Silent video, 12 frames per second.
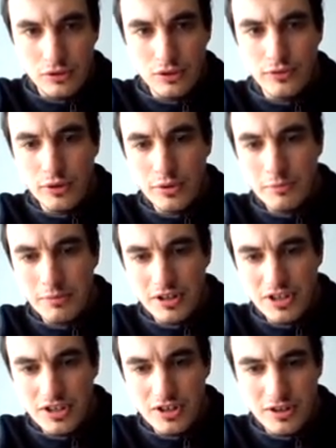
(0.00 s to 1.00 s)
The following
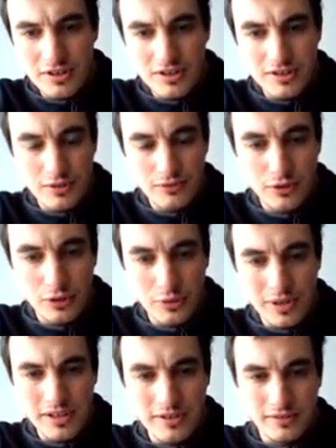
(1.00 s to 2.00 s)
partition is the
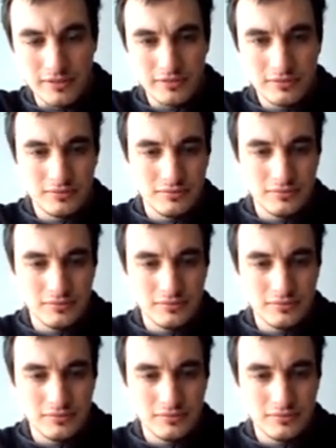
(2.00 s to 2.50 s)
following.